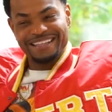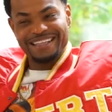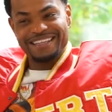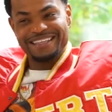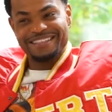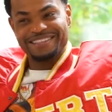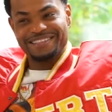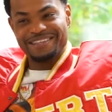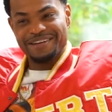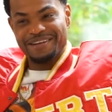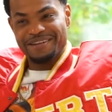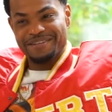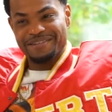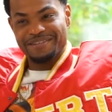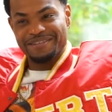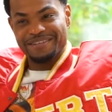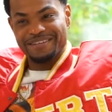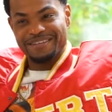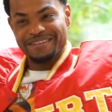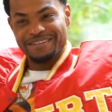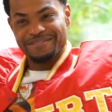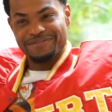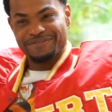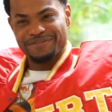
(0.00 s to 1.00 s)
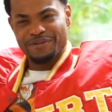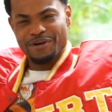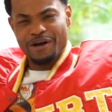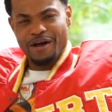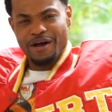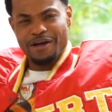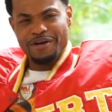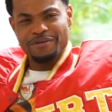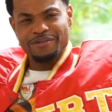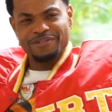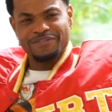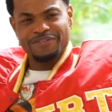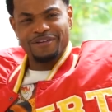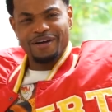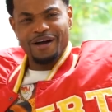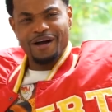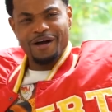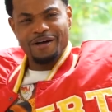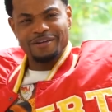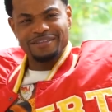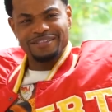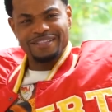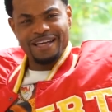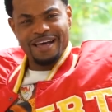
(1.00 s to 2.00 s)
I think so. You did. For, it was you for did.
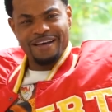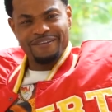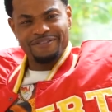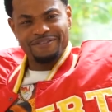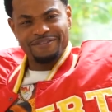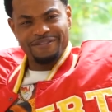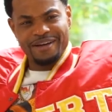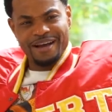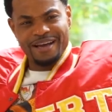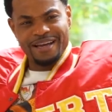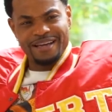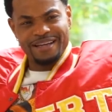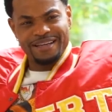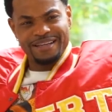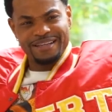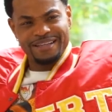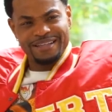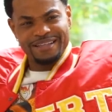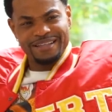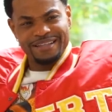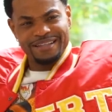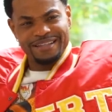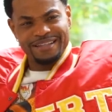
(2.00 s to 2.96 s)
All Def, right? You did.